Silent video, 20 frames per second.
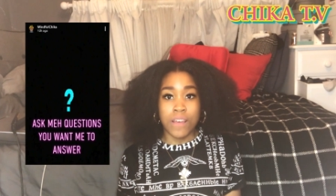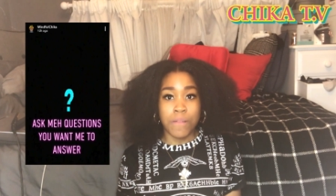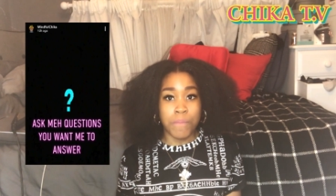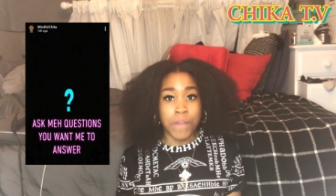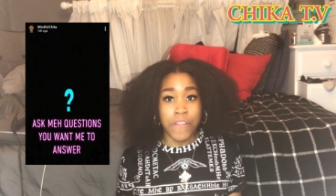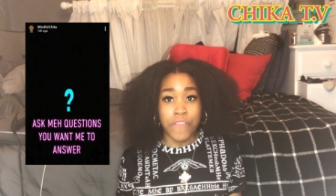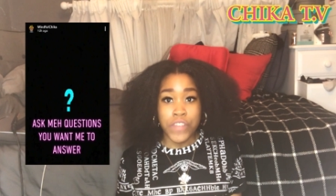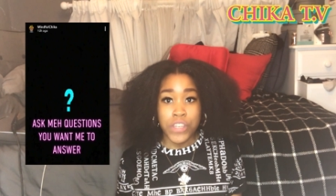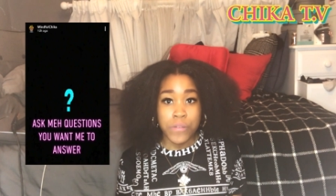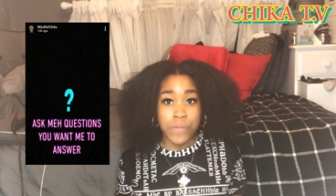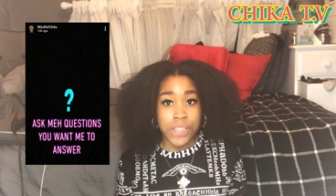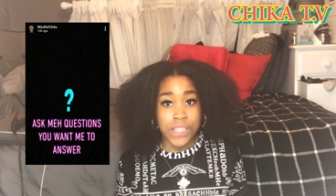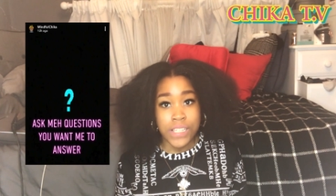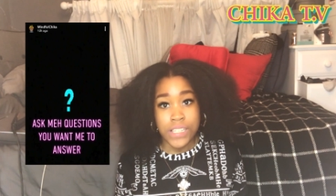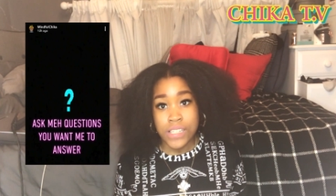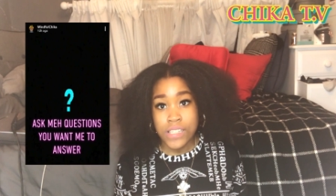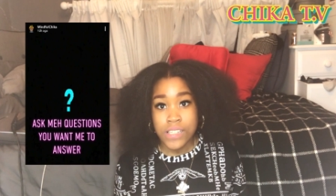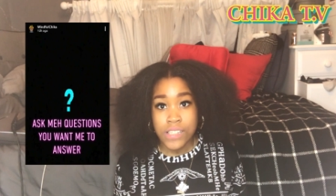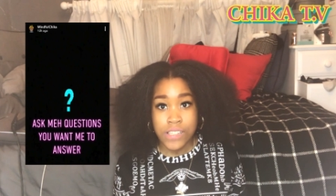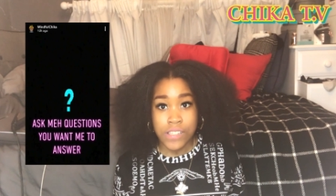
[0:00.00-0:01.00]
my
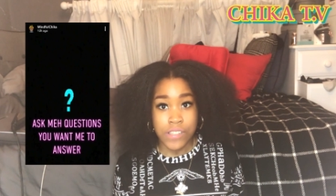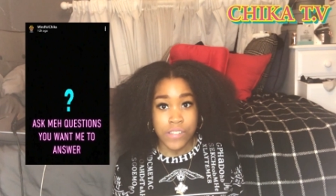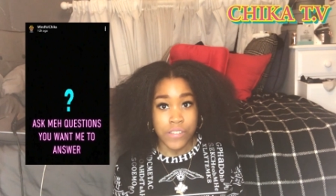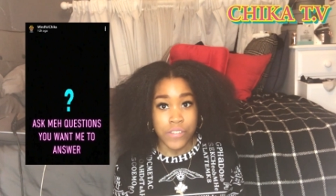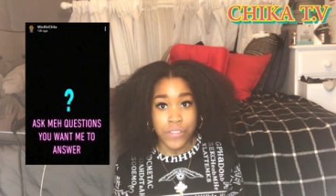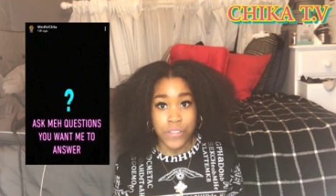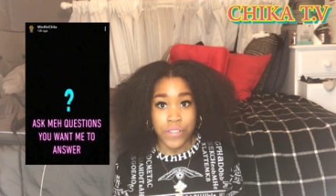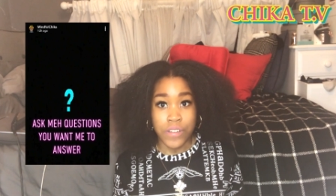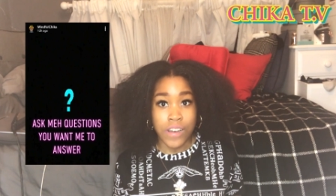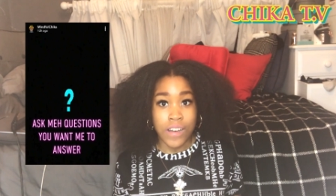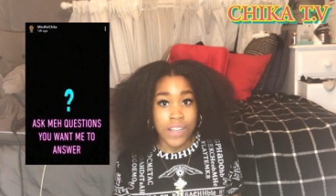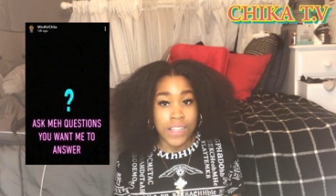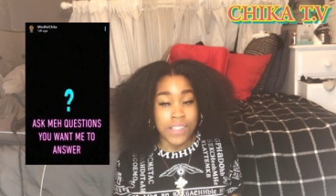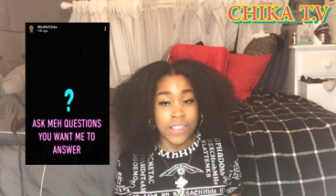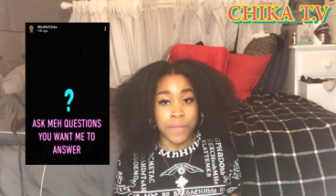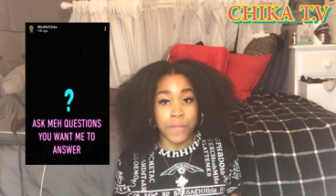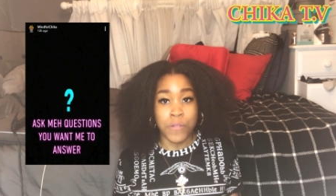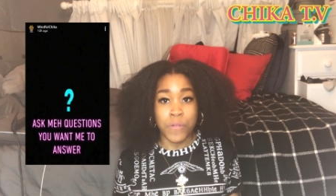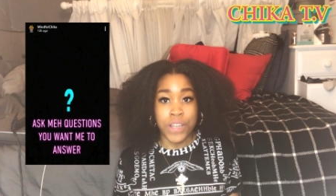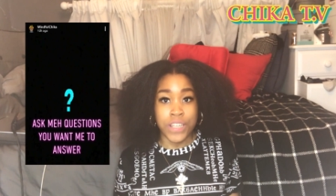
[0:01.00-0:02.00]
viewers to
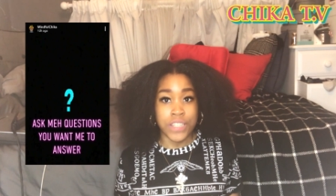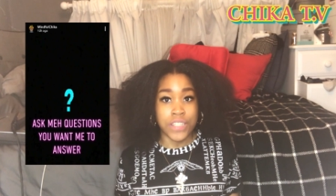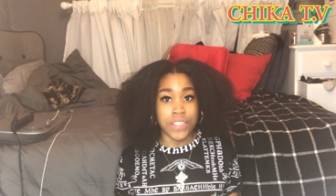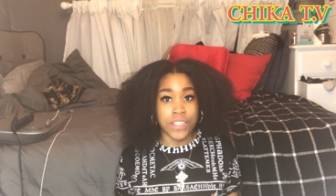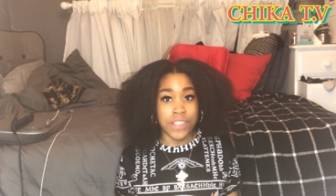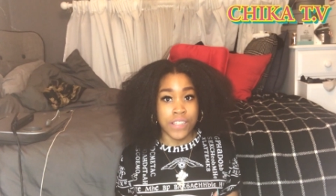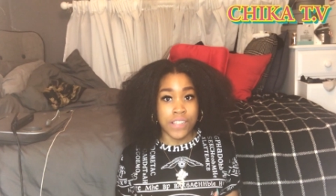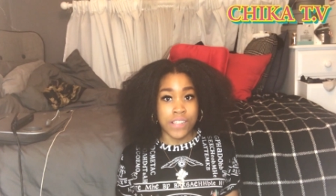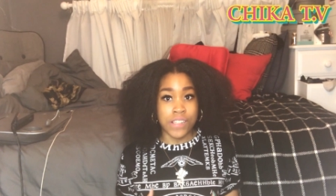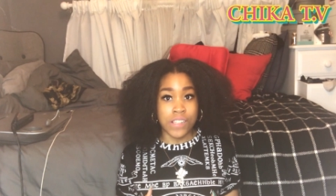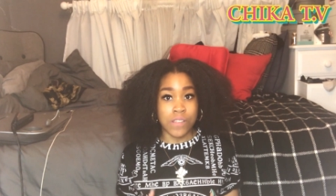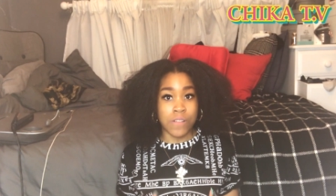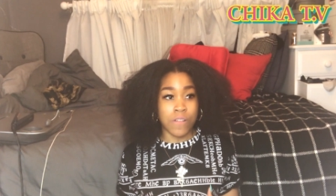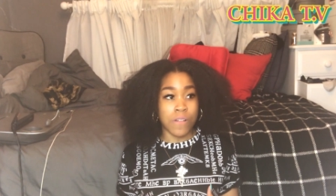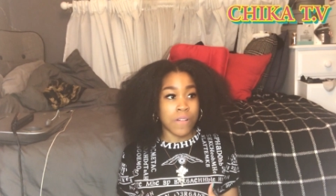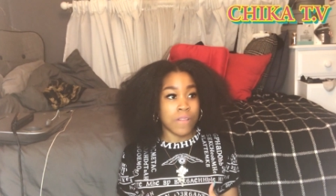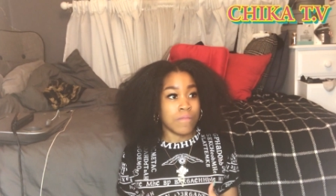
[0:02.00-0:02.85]
ask some questions